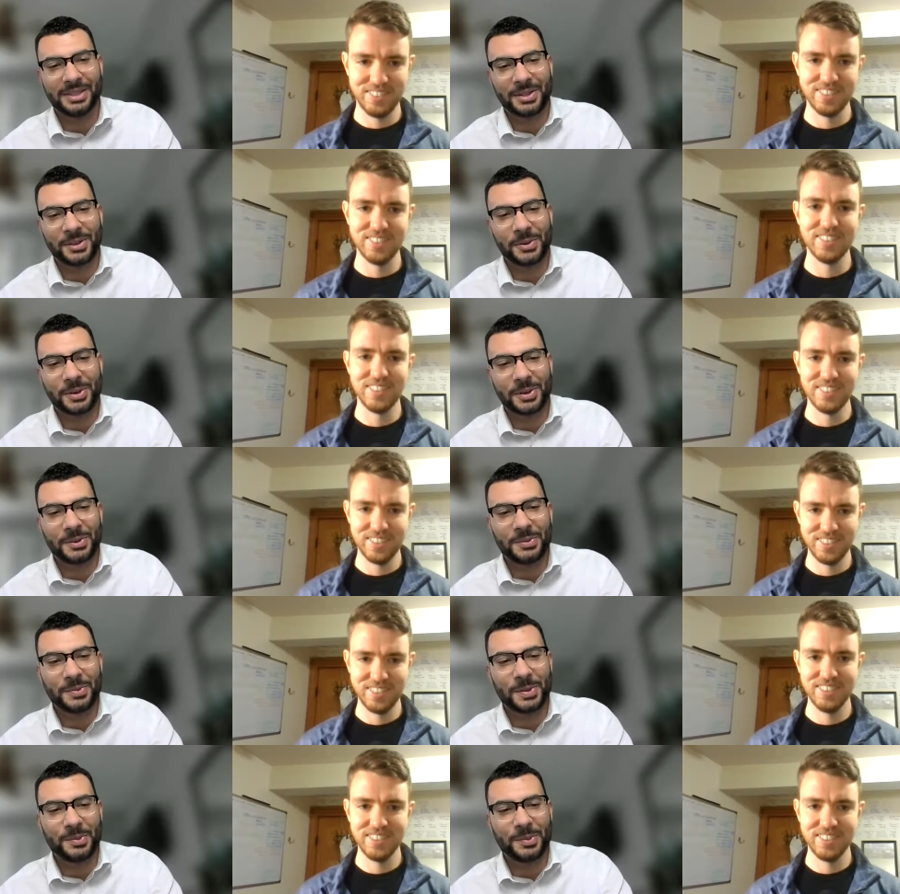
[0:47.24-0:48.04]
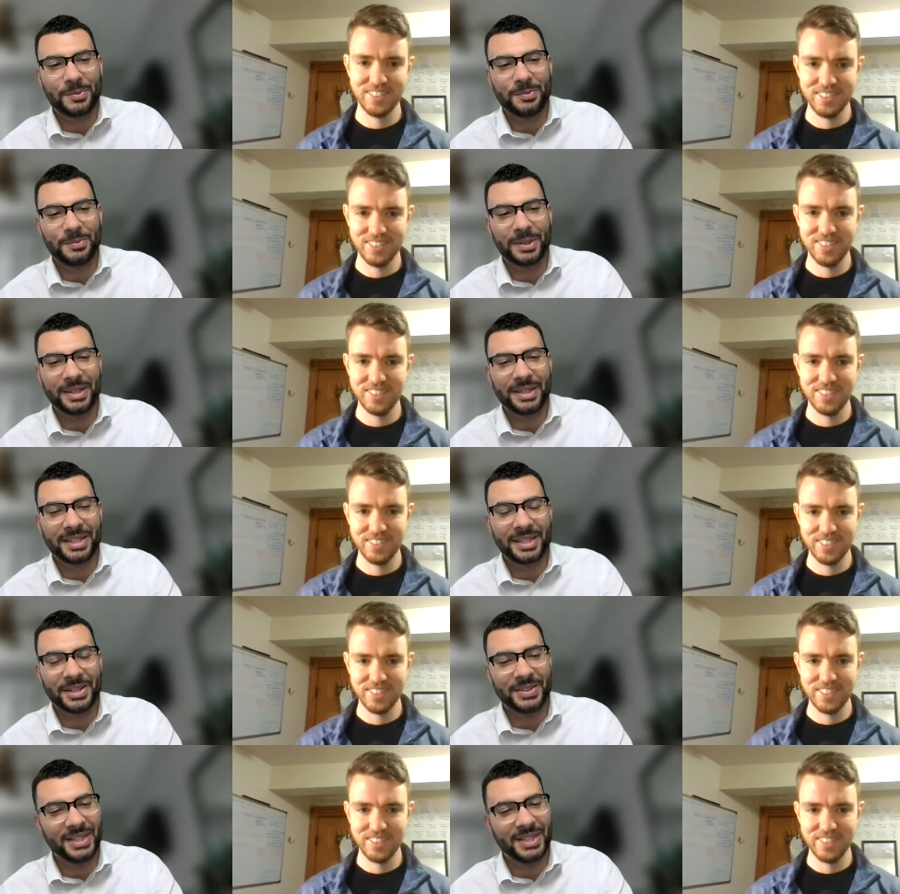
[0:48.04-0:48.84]
Speaker 1: So one of the people
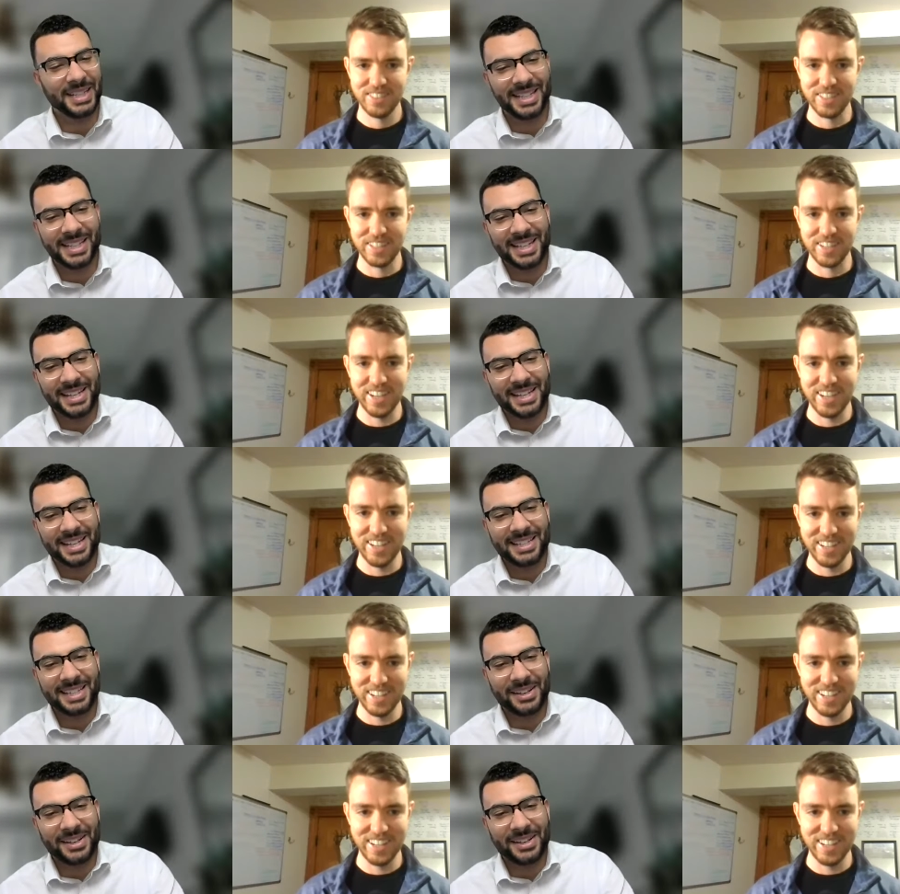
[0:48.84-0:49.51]
being you. Yeah.